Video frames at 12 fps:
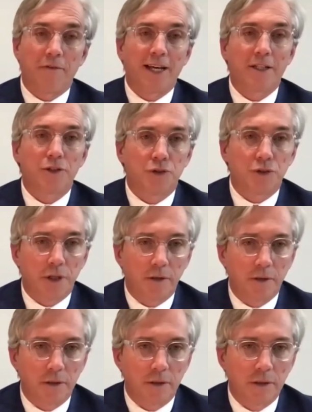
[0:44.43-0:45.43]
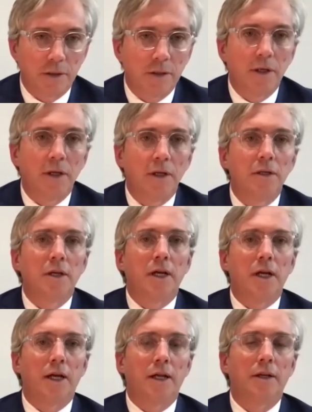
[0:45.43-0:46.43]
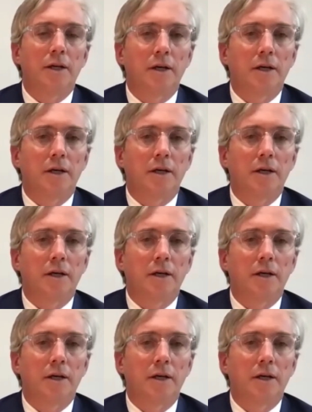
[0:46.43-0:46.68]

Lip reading: next year, and